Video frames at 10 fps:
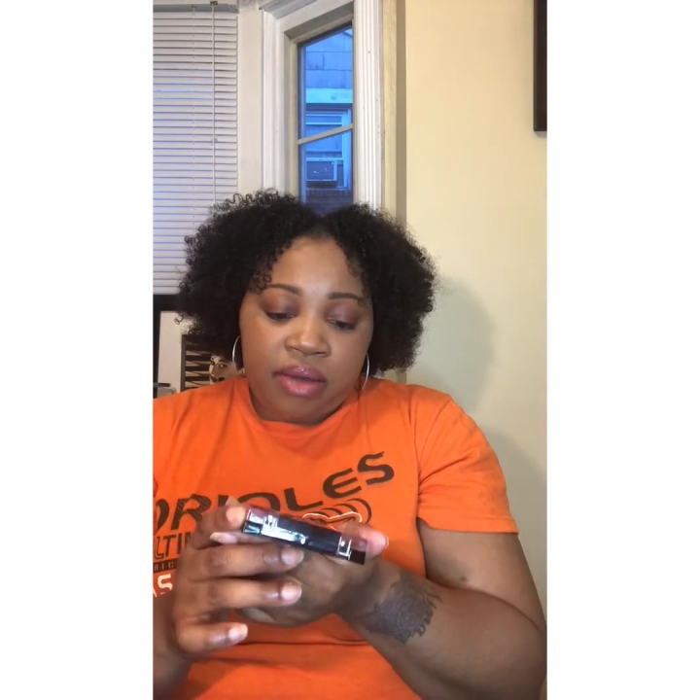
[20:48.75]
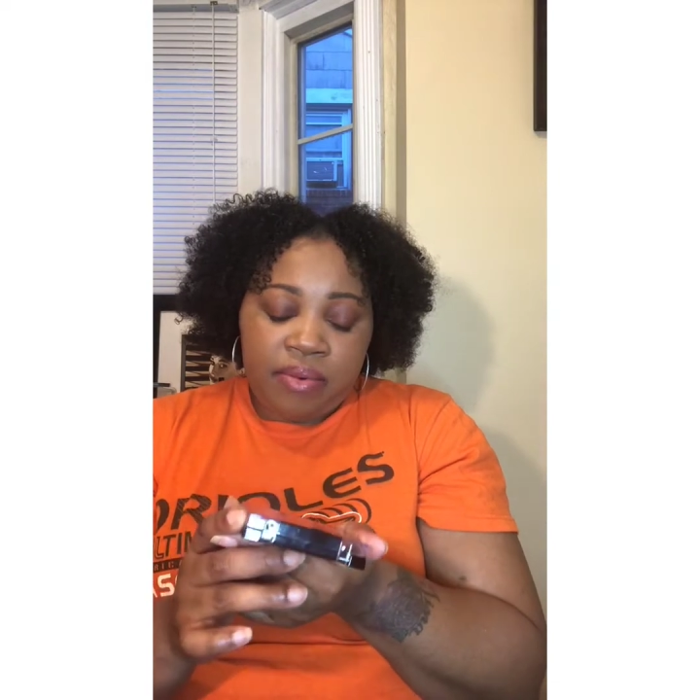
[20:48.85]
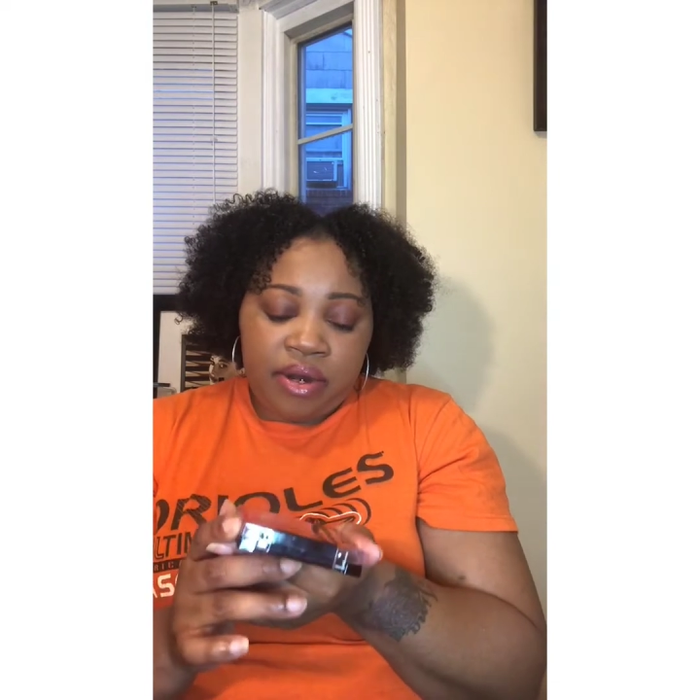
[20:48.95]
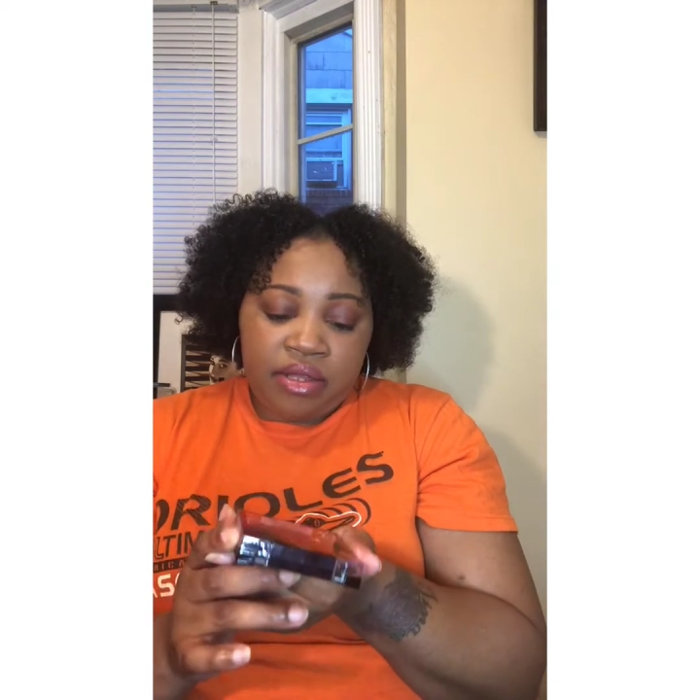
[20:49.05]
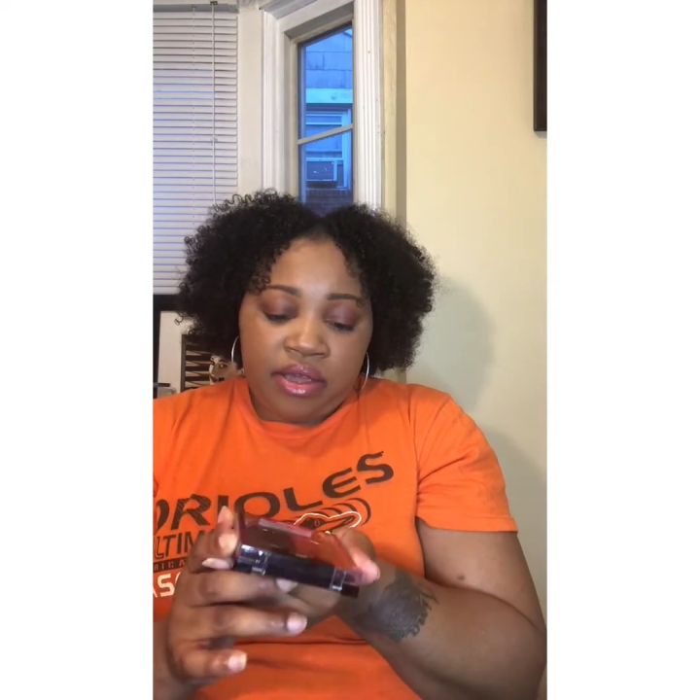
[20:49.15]

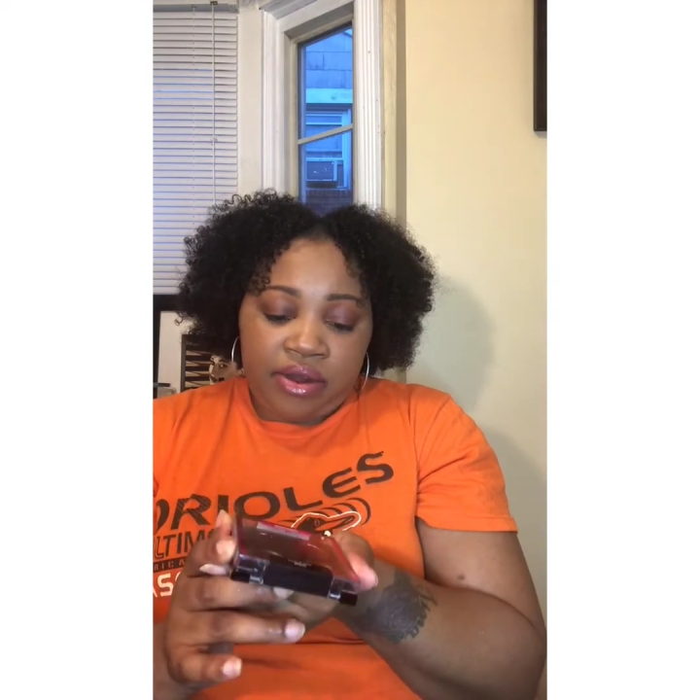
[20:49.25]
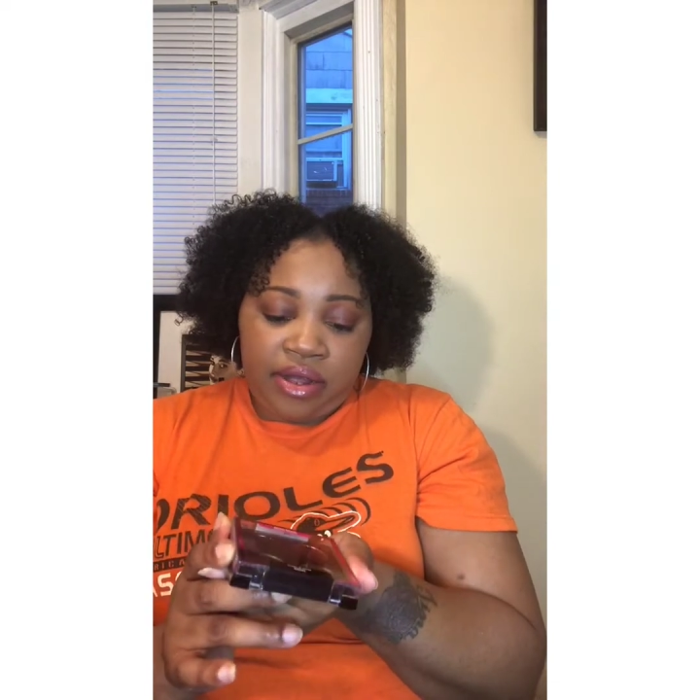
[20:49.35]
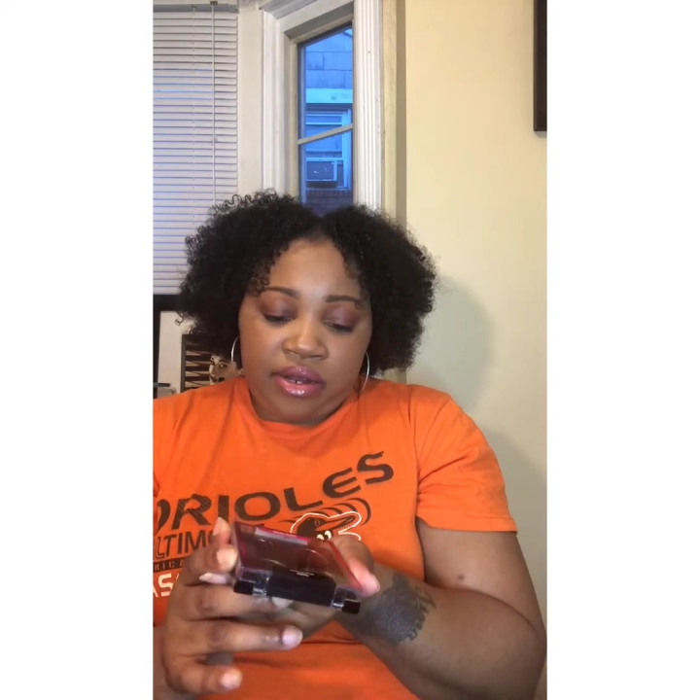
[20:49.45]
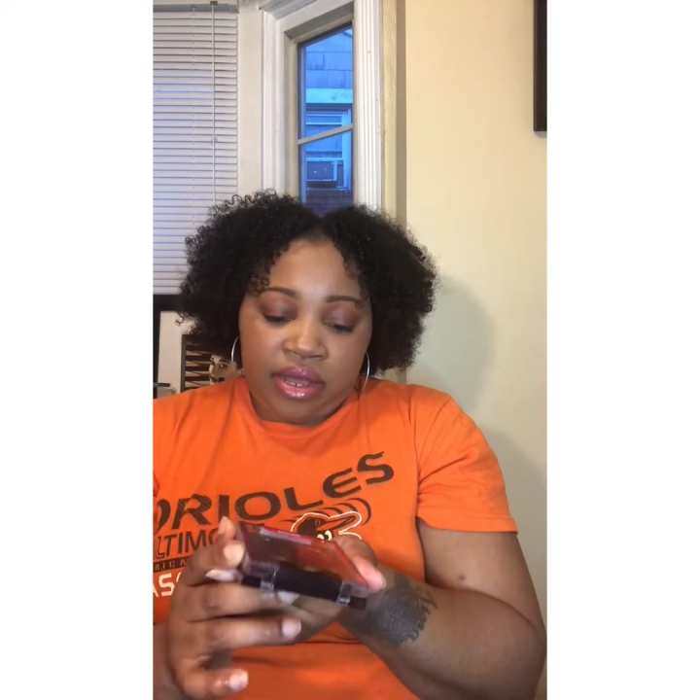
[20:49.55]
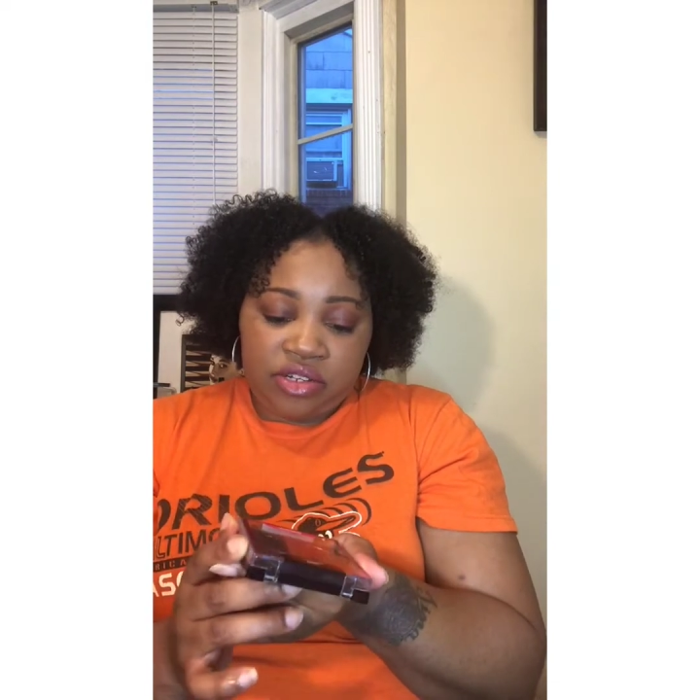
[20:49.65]
one of their
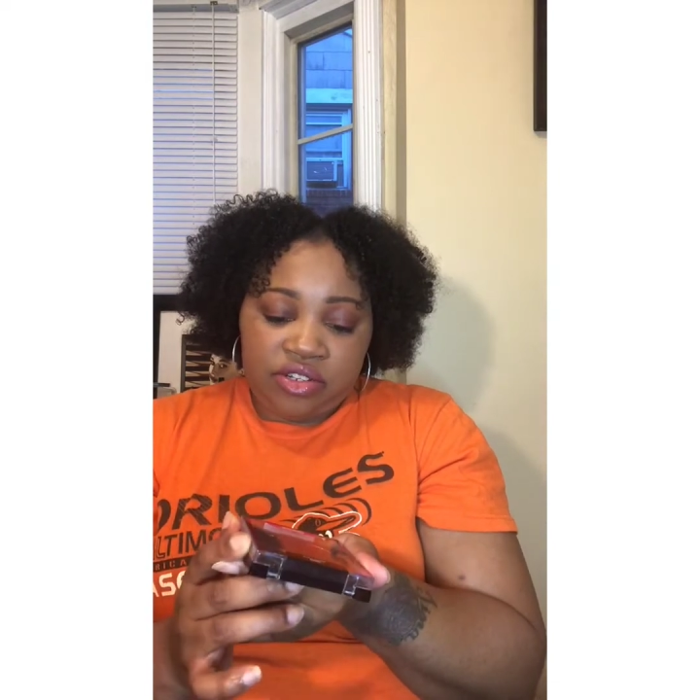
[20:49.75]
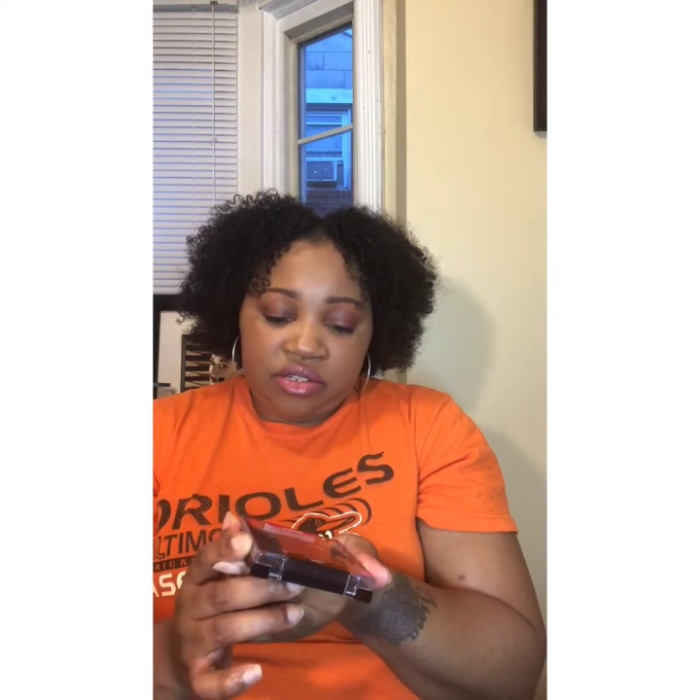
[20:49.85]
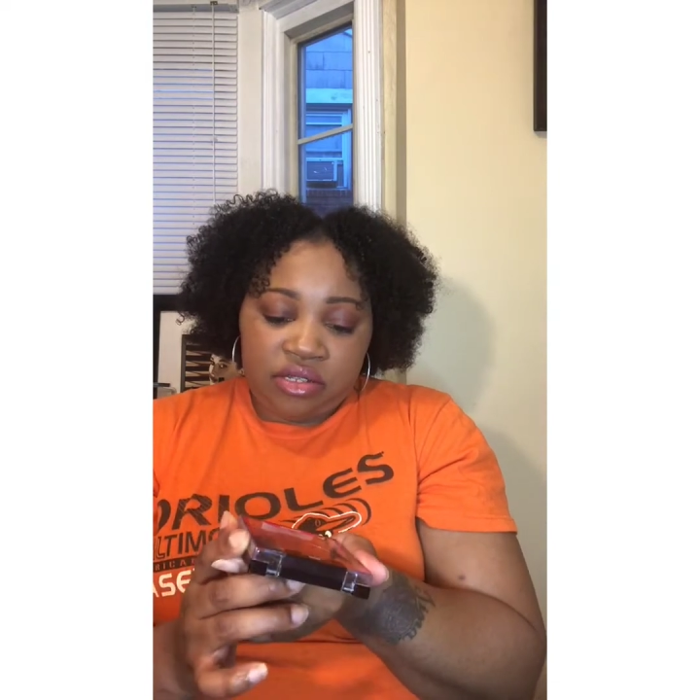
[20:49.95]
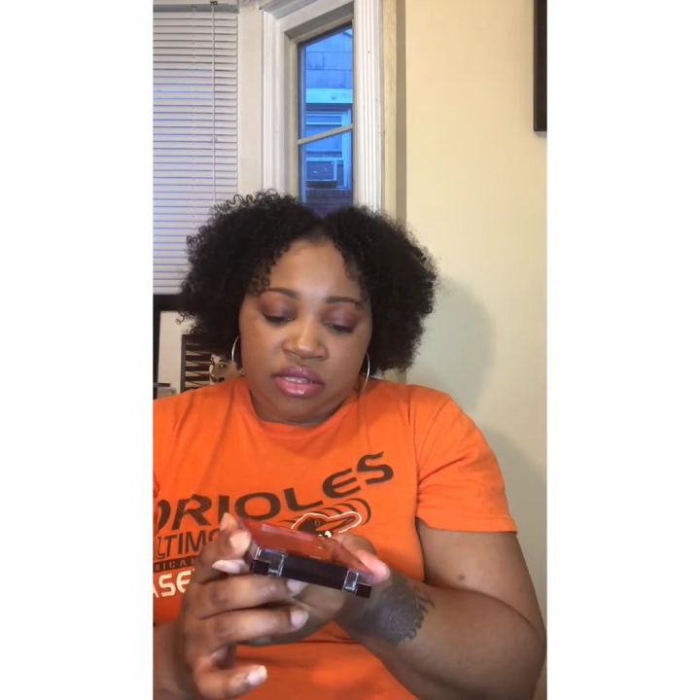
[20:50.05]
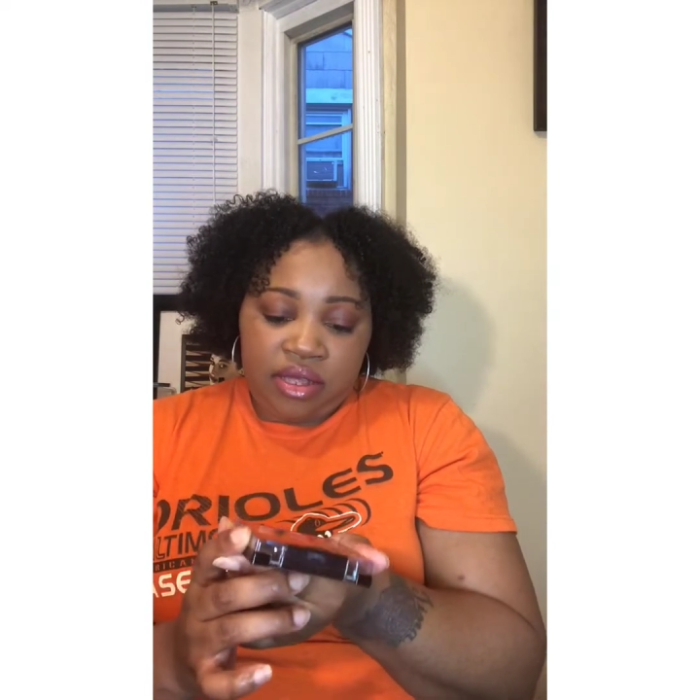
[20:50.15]

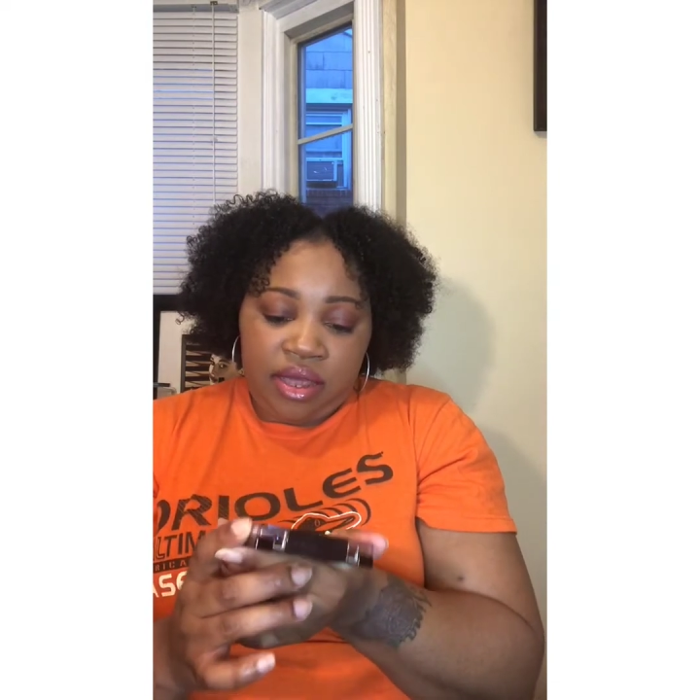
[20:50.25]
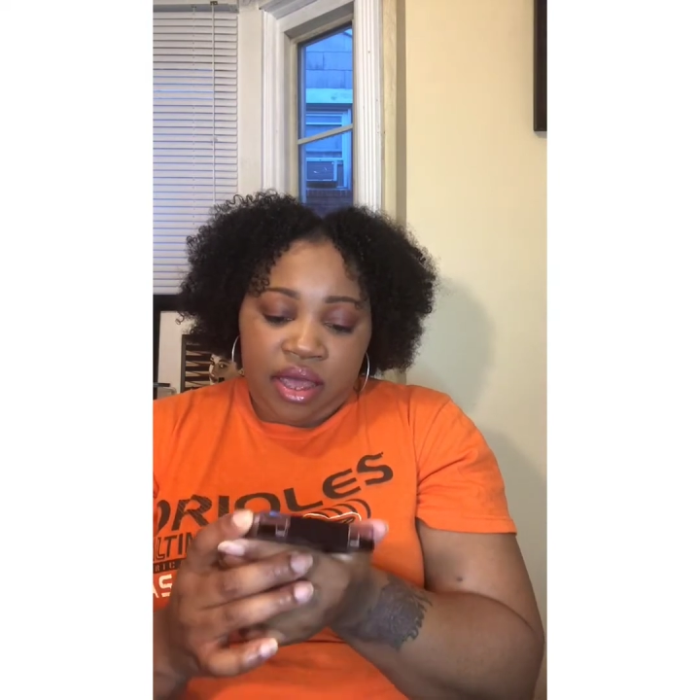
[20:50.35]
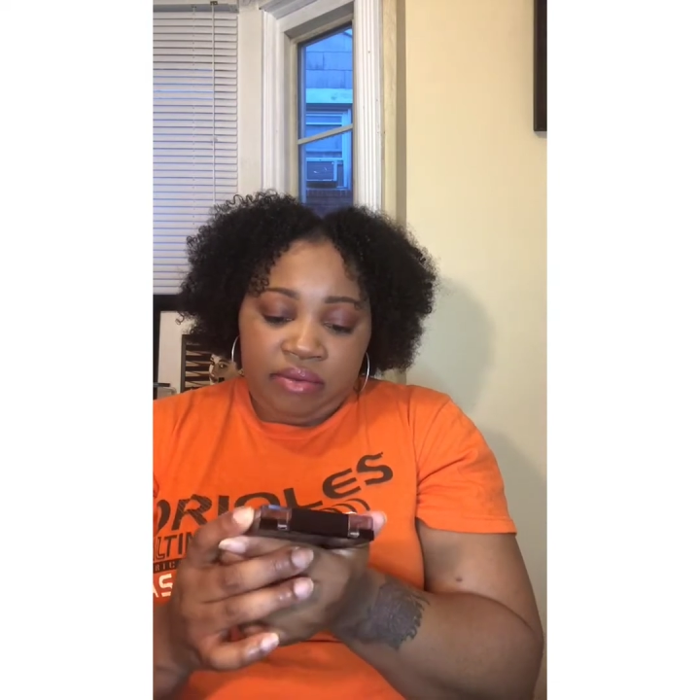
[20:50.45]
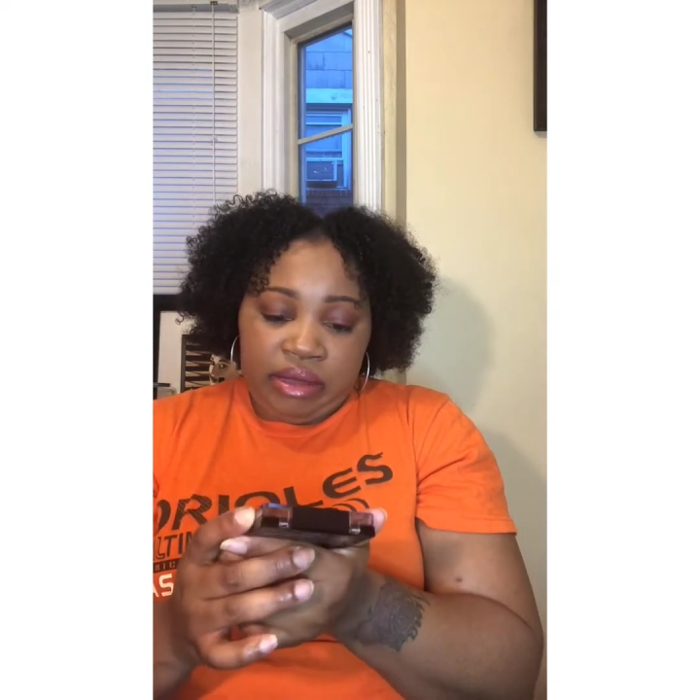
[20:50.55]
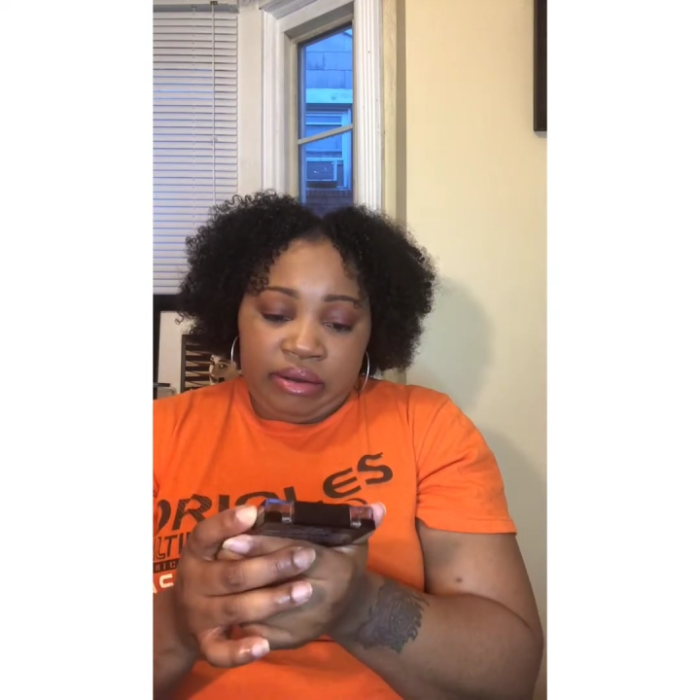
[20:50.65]
collections that they
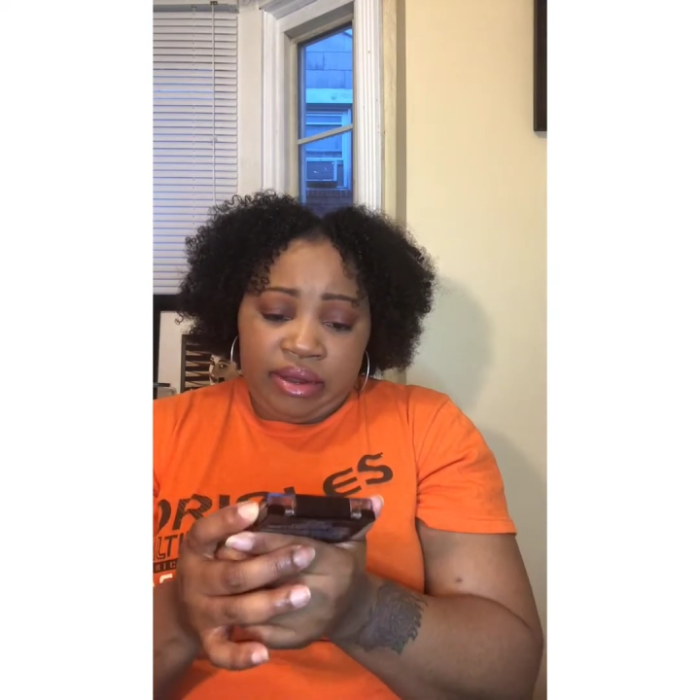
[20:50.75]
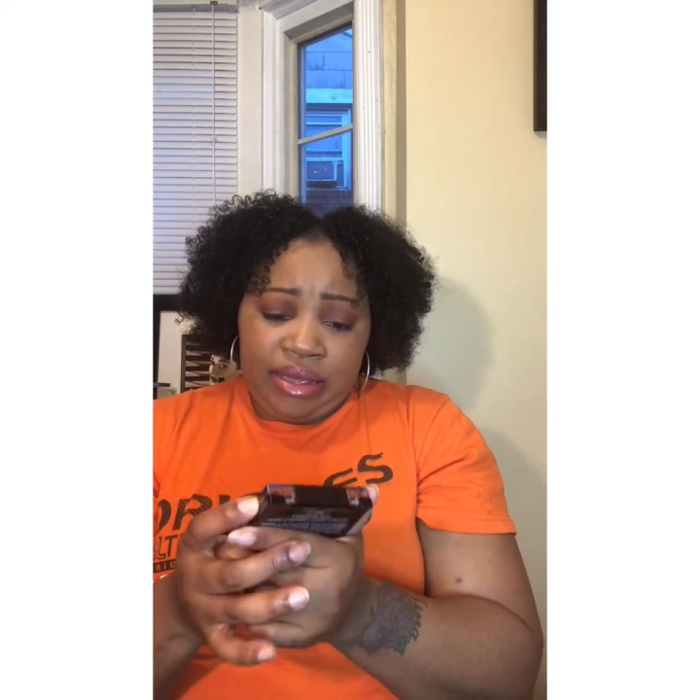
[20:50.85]
have out.